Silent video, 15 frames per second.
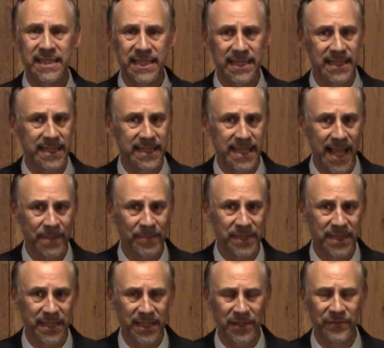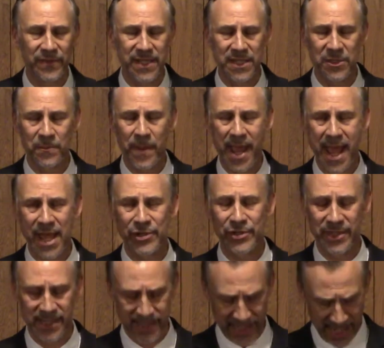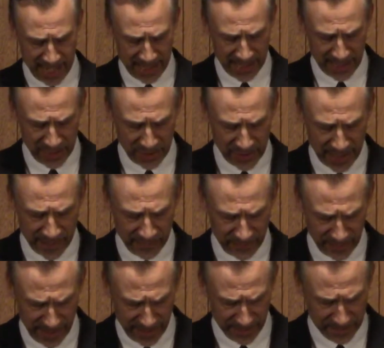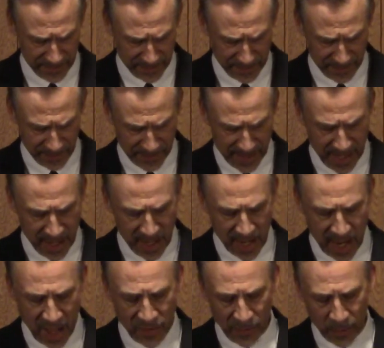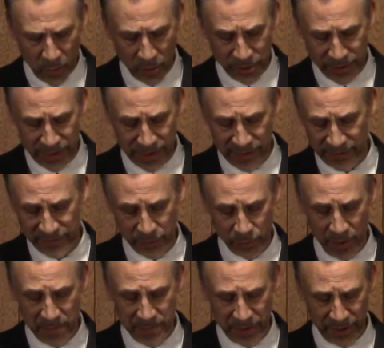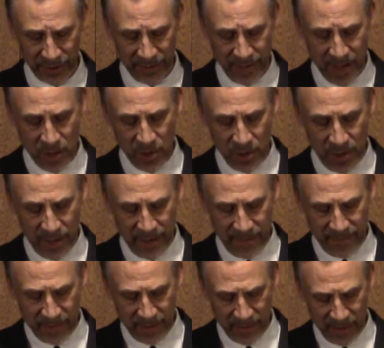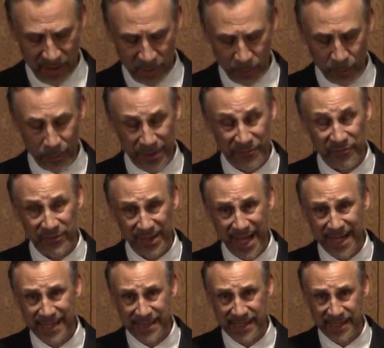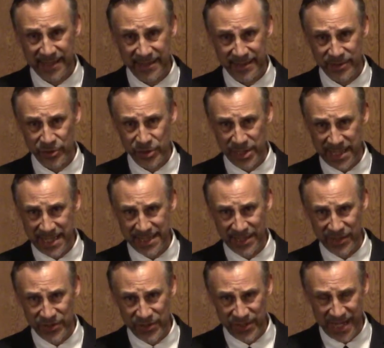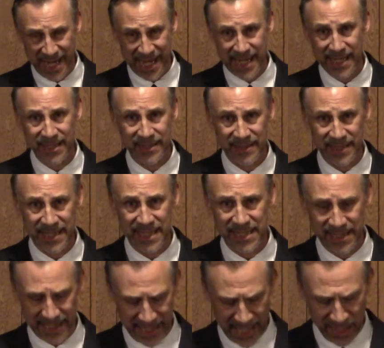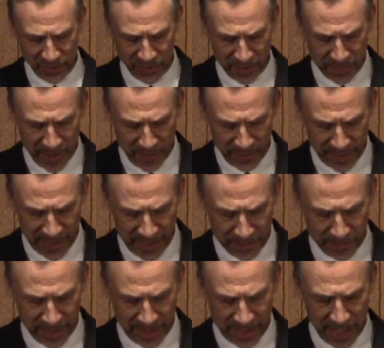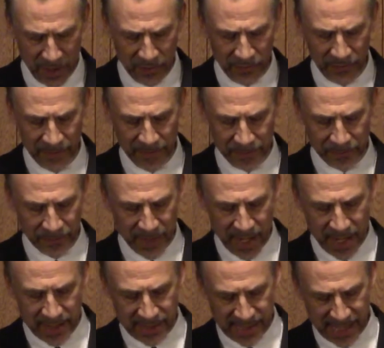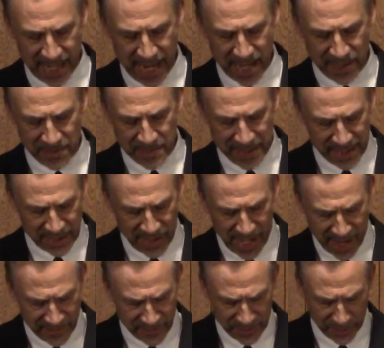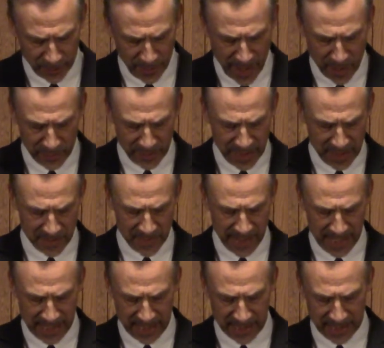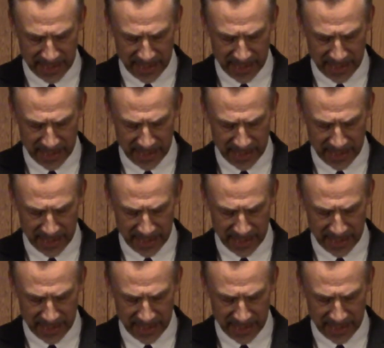to the depth of his passion and his suffering. Other portions of scripture reflect Jesus saying these things about himself. The enemies have surrounded me.